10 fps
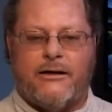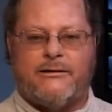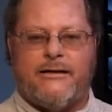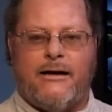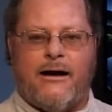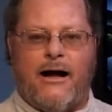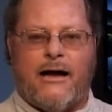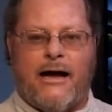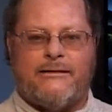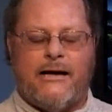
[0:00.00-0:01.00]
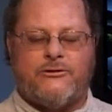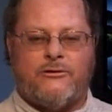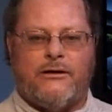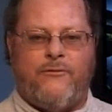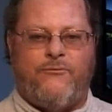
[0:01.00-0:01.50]
They're going to take on High
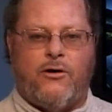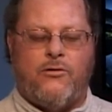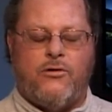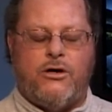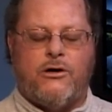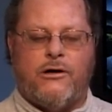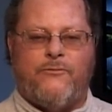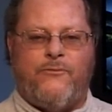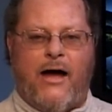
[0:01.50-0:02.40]
Desert League foe Kern